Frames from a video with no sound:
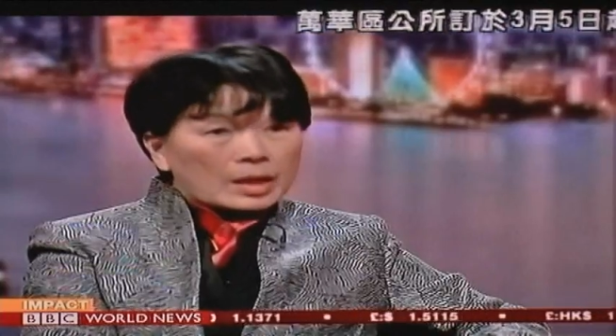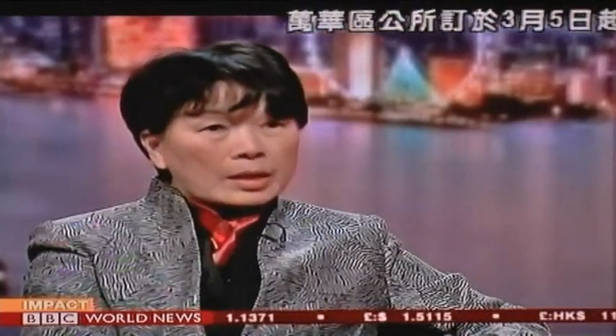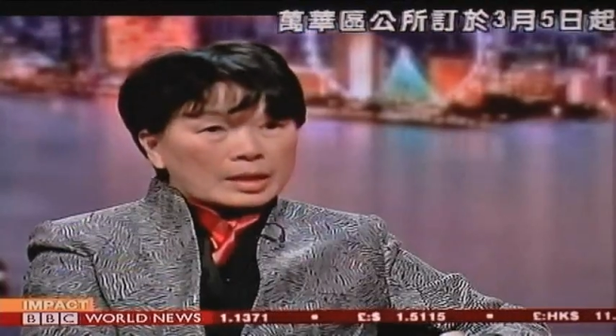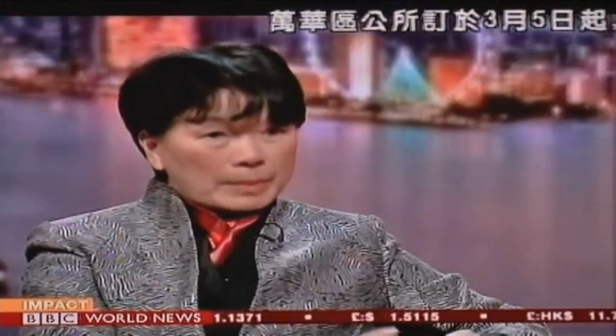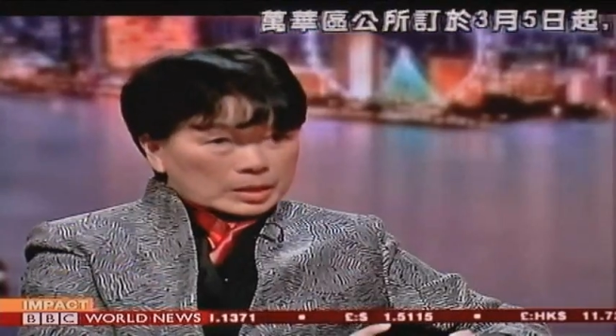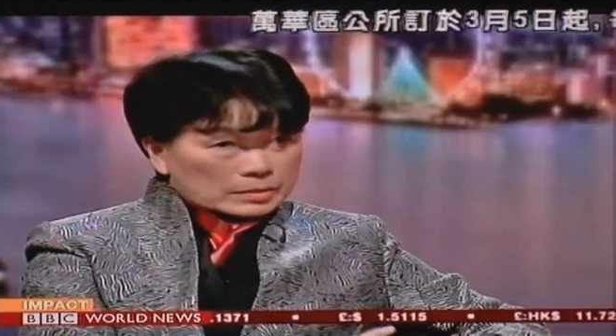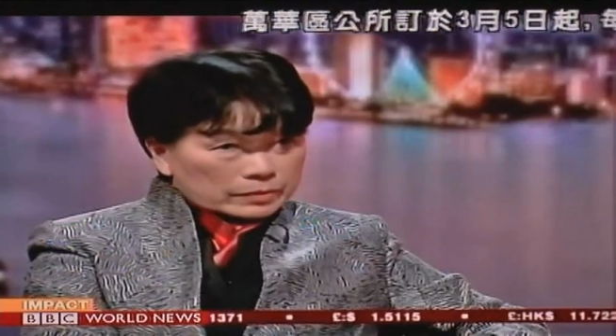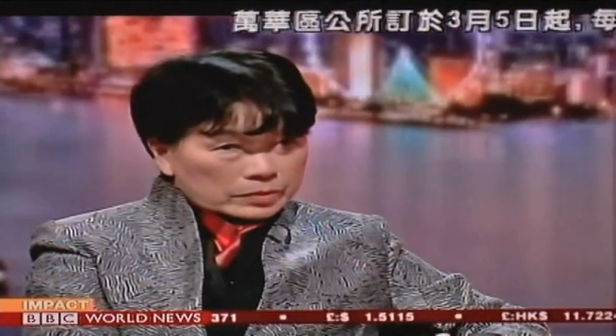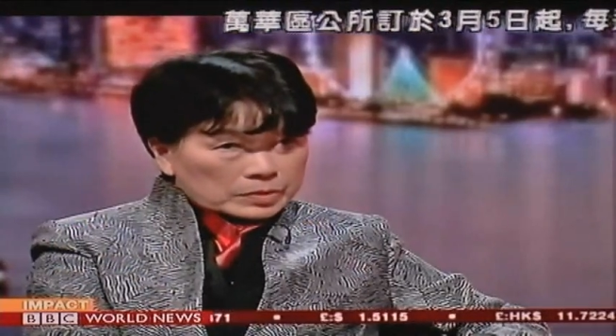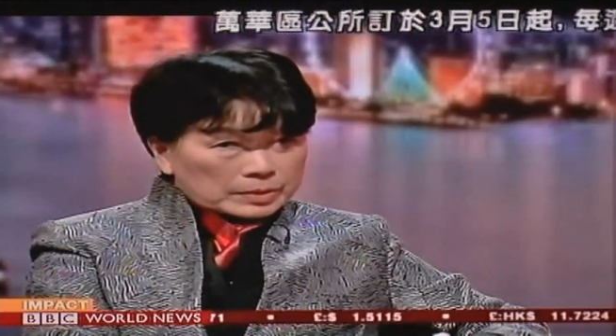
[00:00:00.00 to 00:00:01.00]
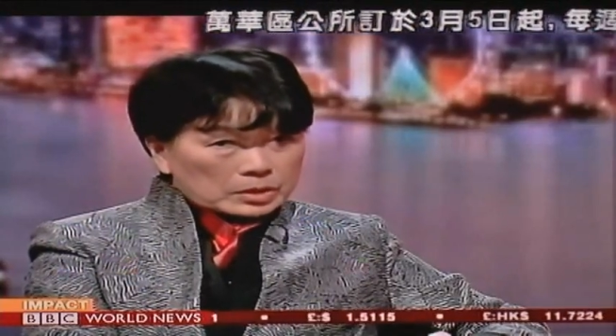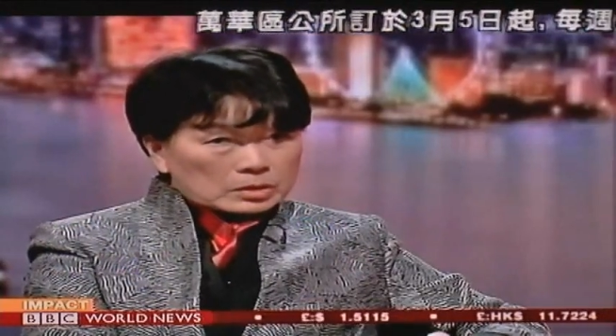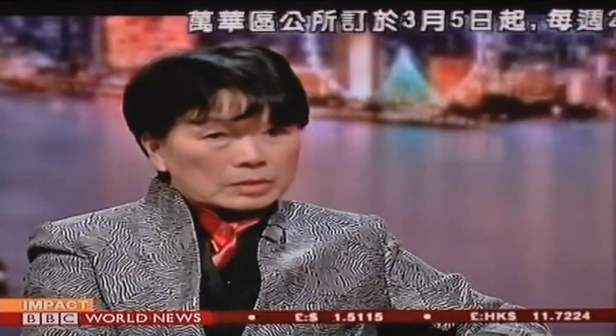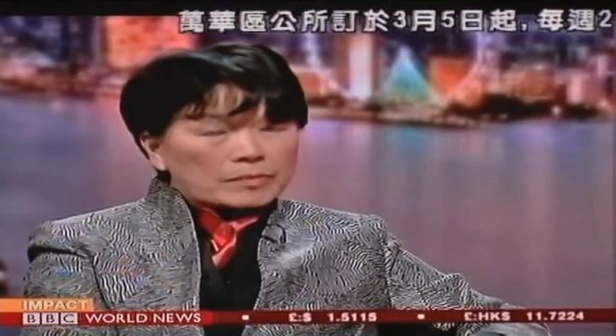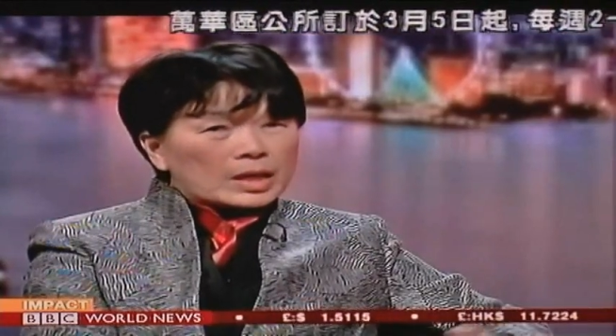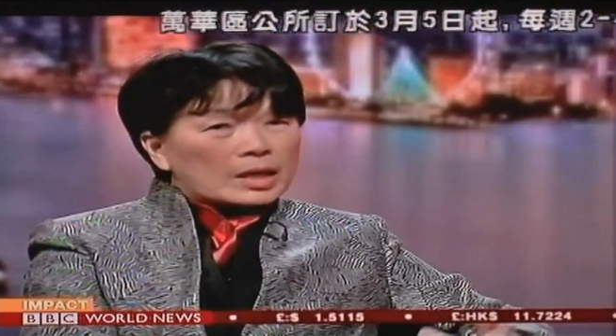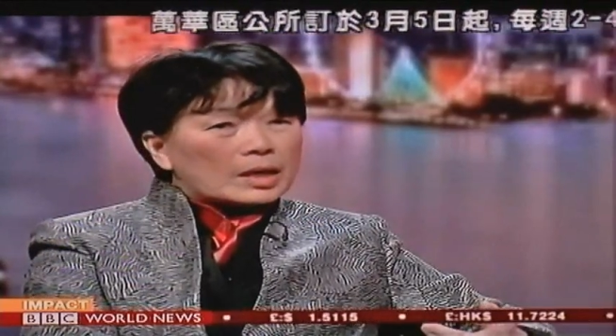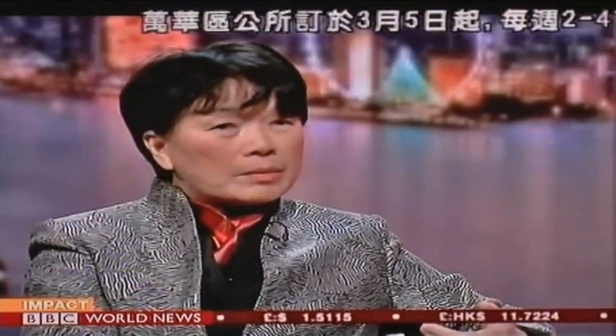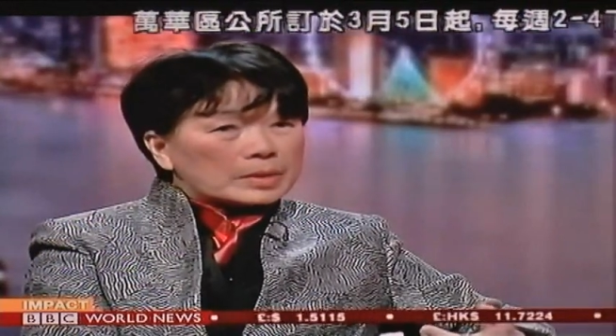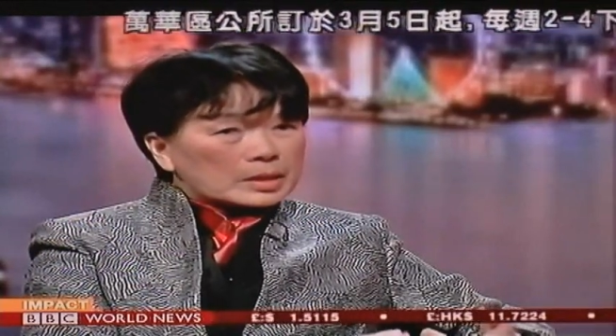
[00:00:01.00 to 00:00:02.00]
That makes it very special.
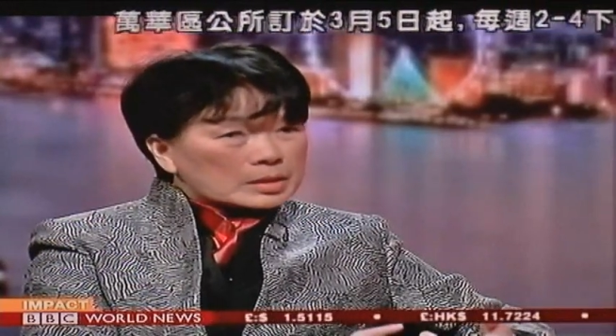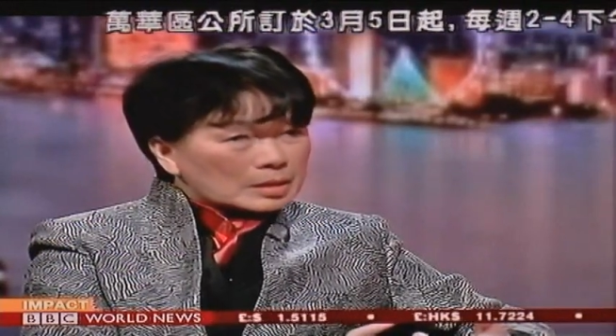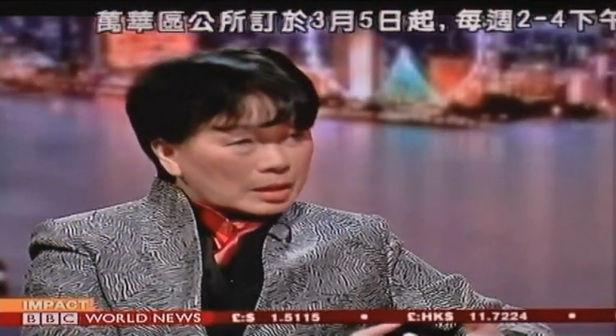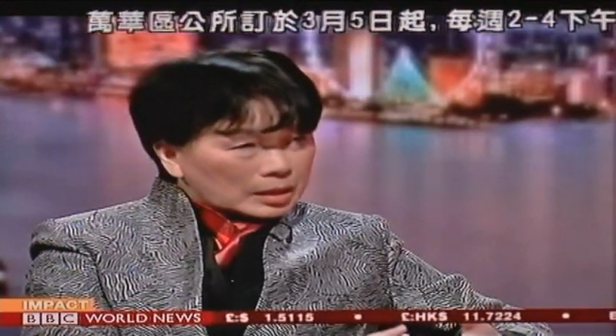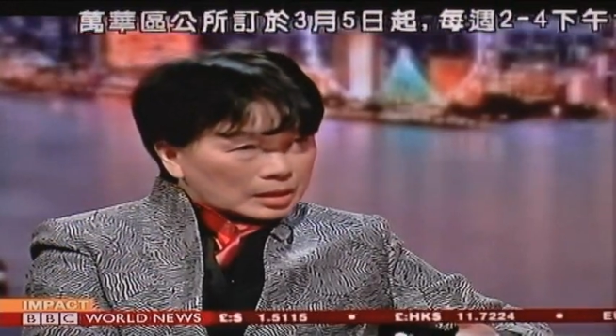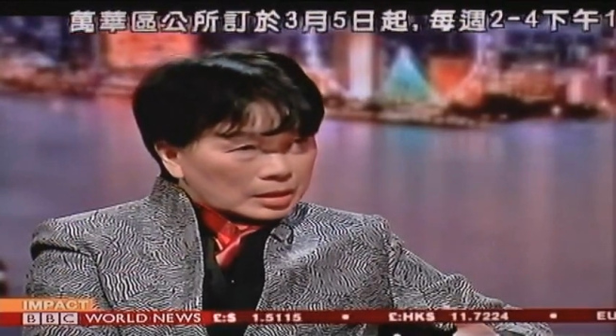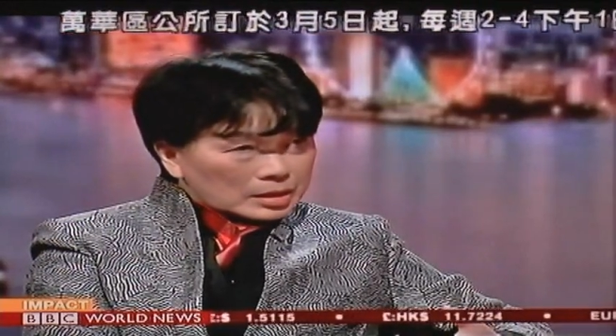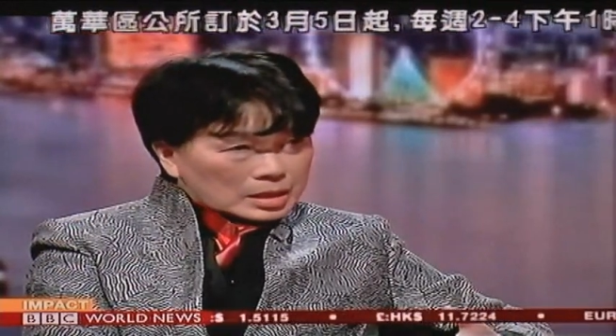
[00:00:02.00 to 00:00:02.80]
And because luckily